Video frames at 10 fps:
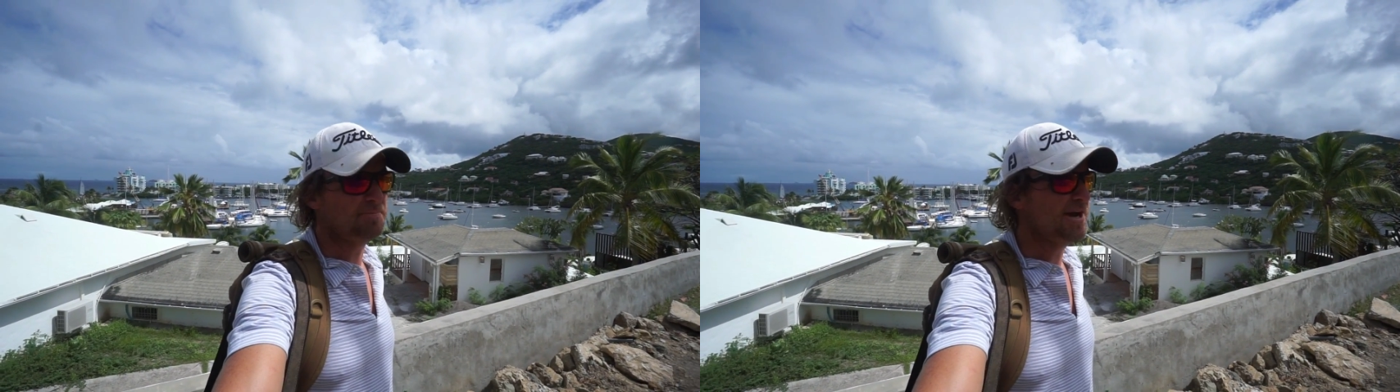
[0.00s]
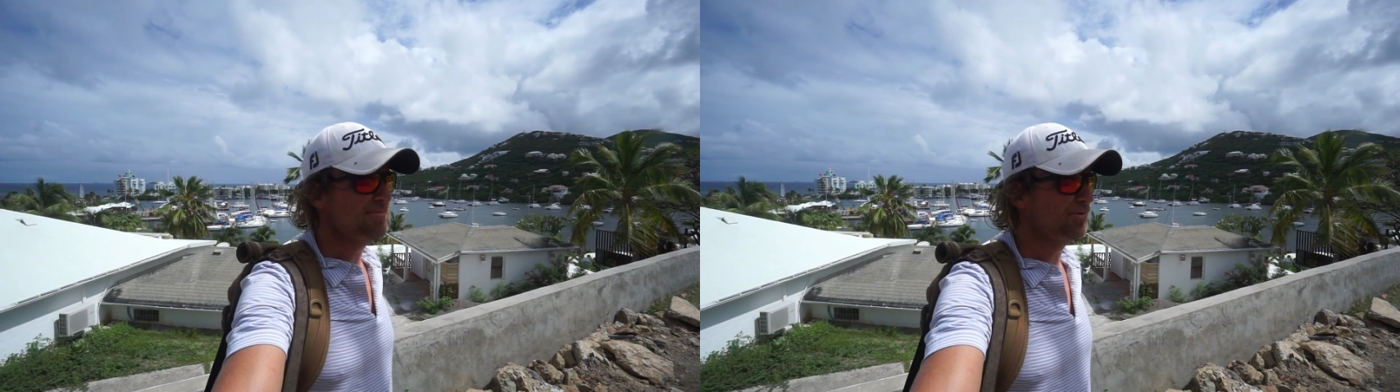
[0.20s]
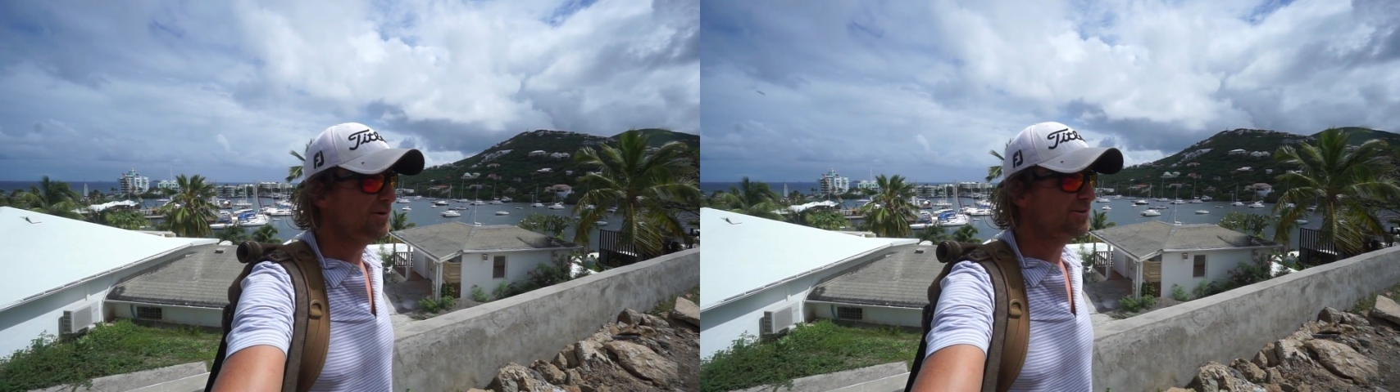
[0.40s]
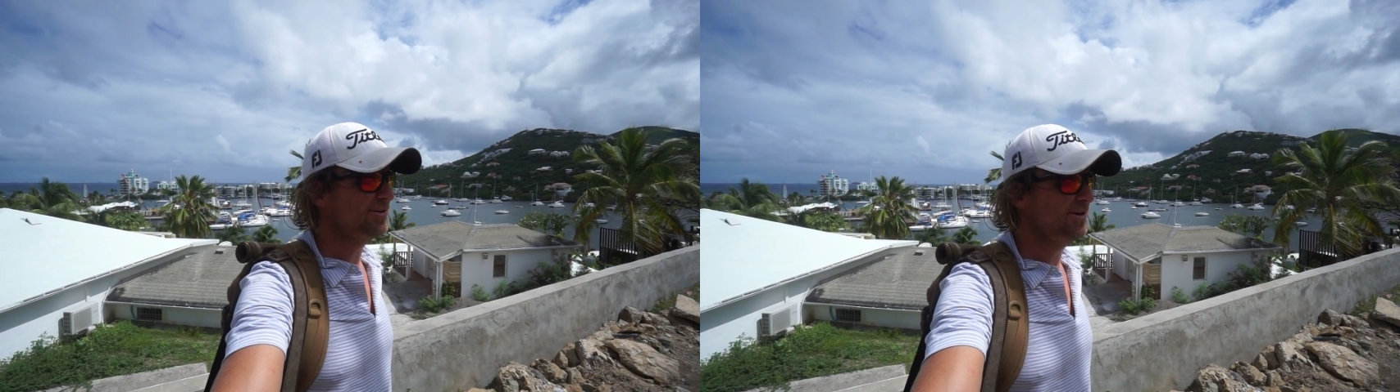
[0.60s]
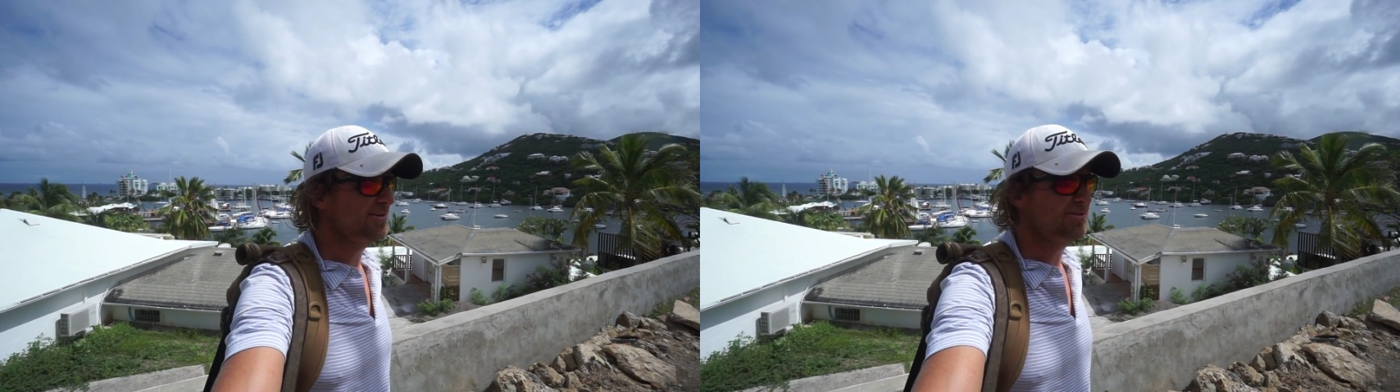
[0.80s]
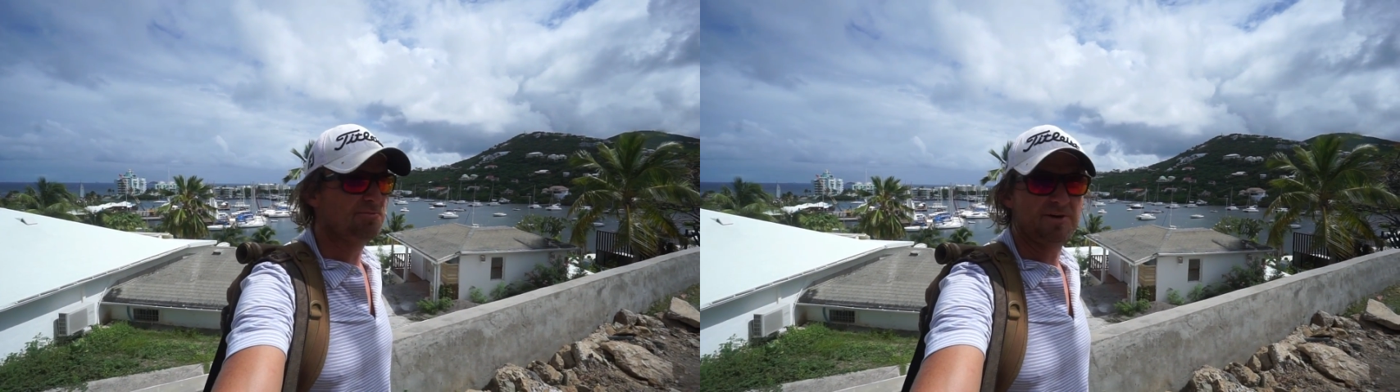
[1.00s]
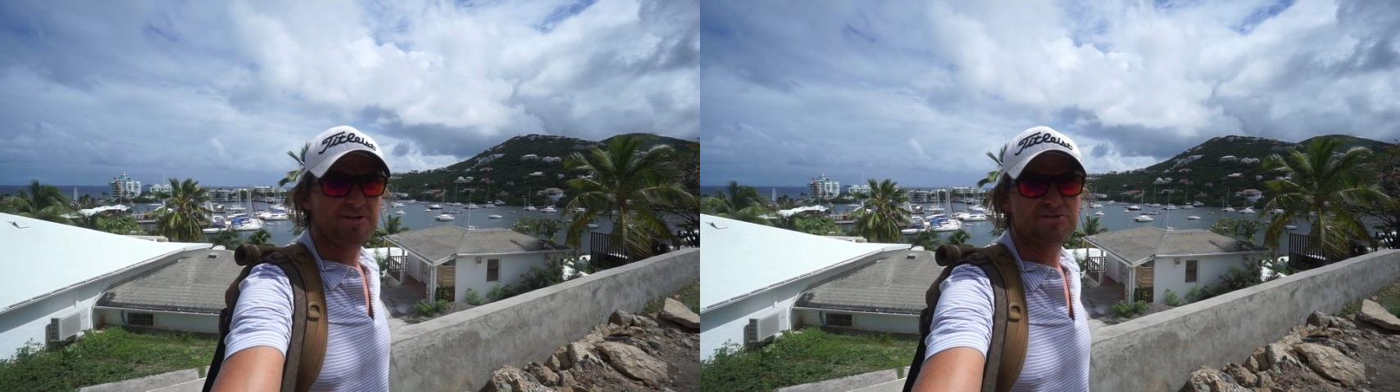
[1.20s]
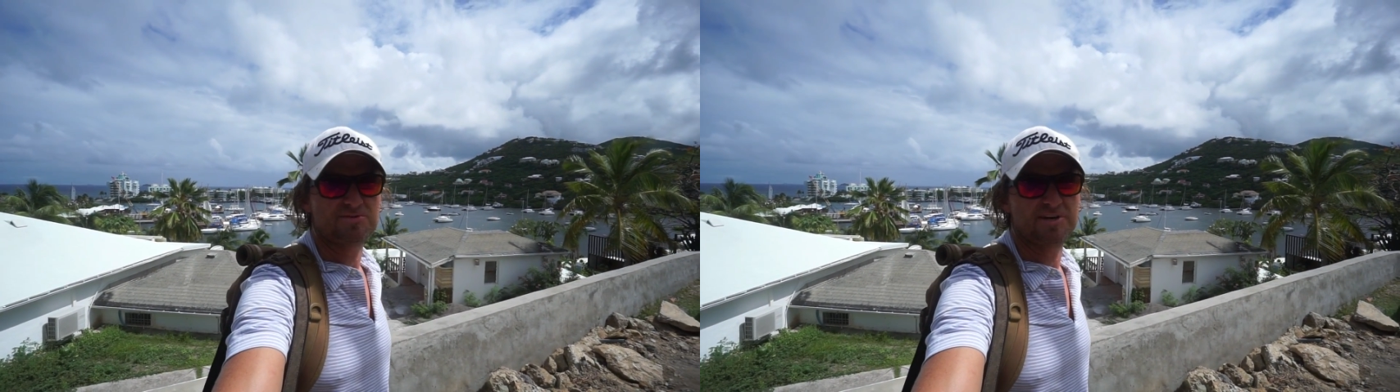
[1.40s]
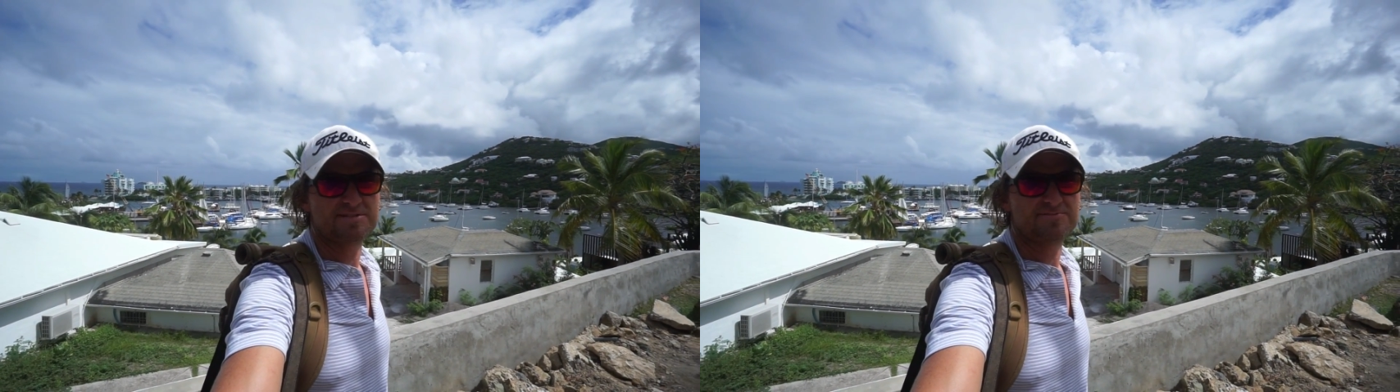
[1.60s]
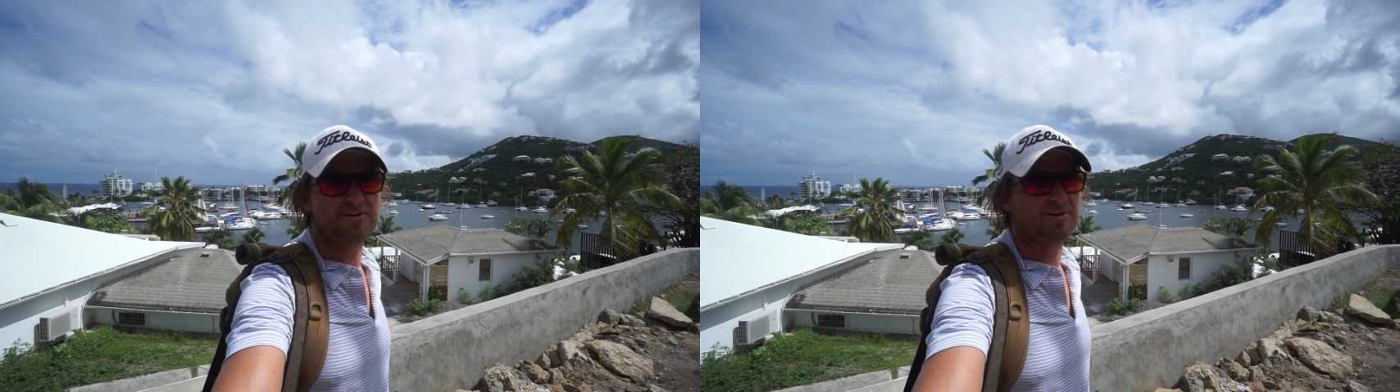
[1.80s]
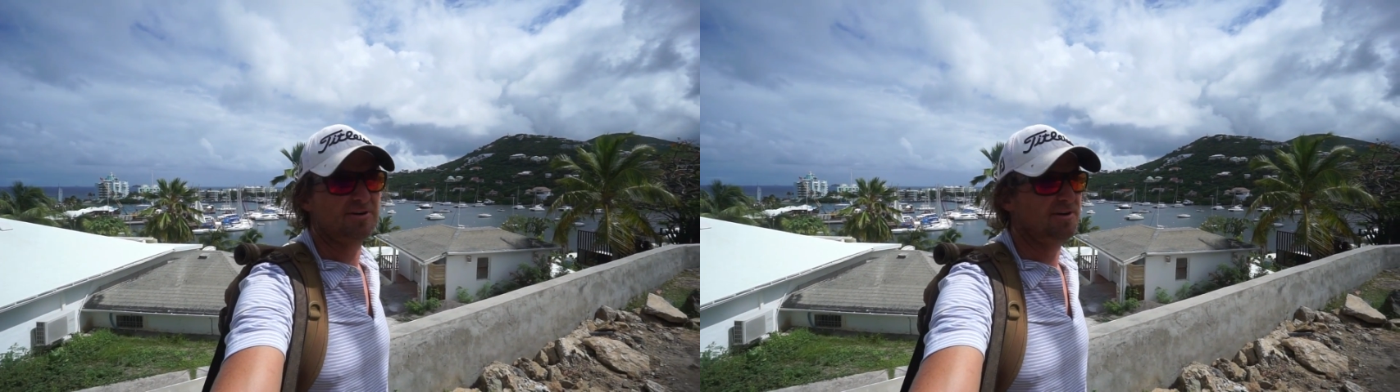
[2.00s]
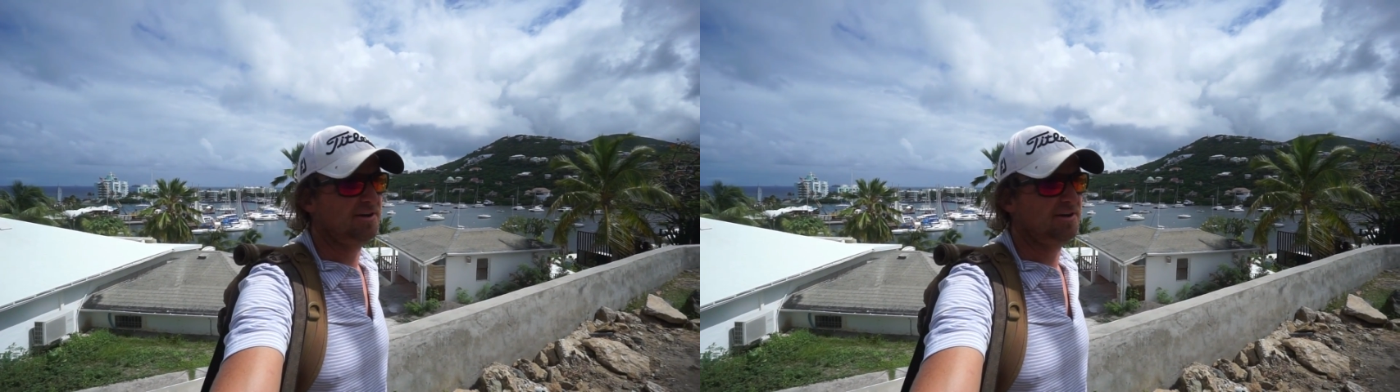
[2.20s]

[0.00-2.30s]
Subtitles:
the paperwork done and the money transferred,